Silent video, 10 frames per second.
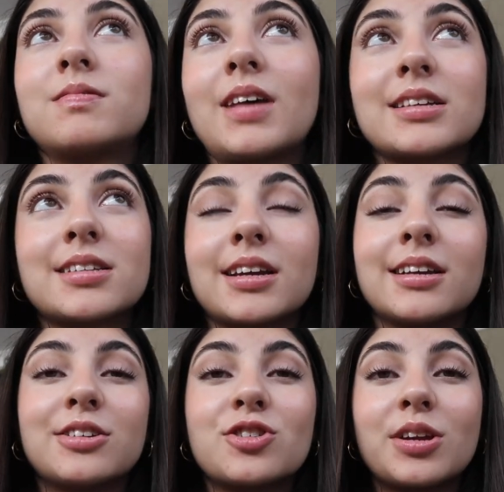that's like
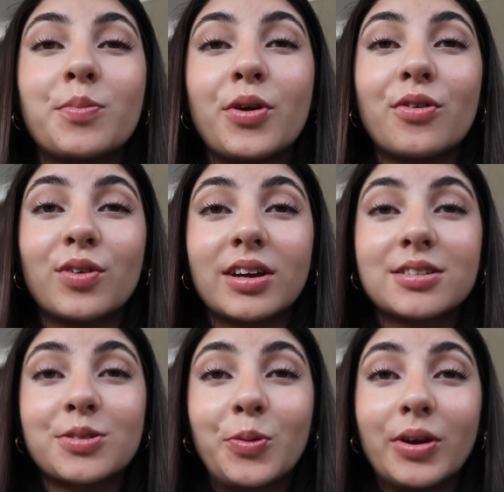literally
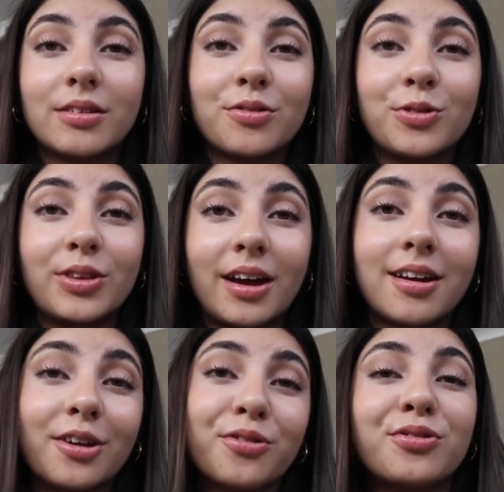perfect weather for that
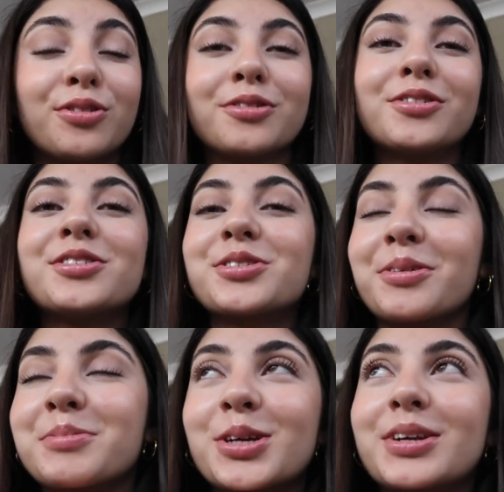kind of food, so
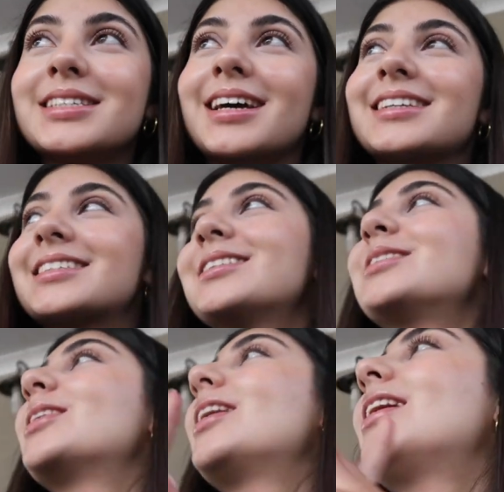I'm so
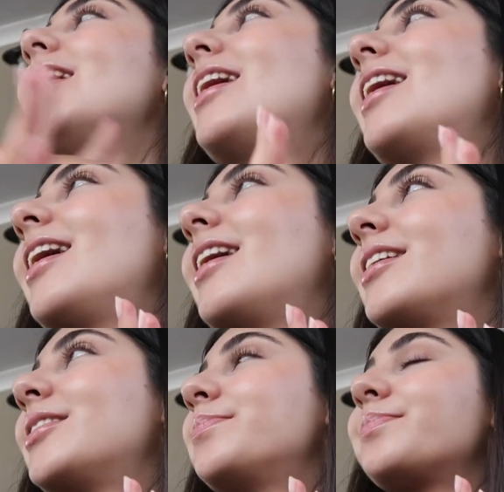excited.
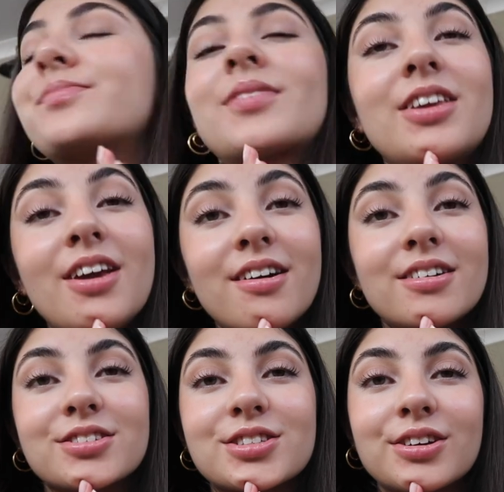
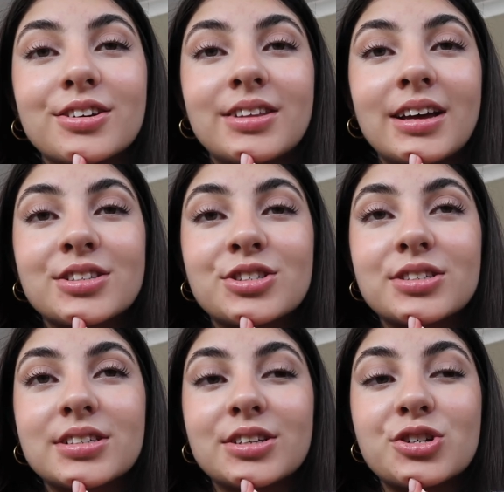Yeah, so that's
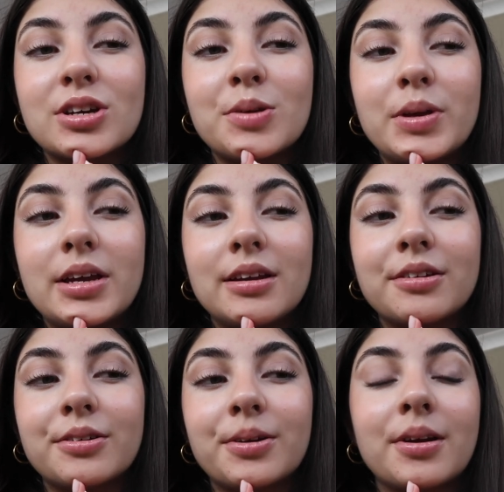just literally
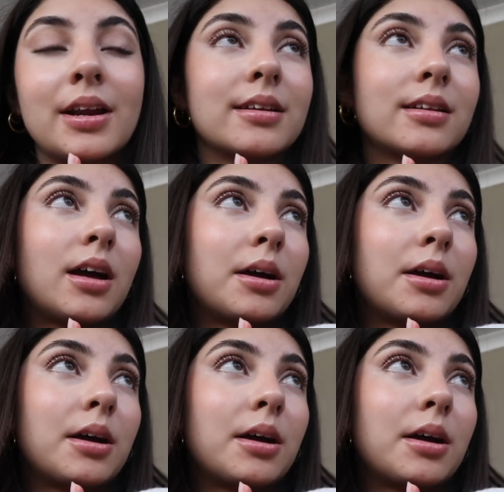been a little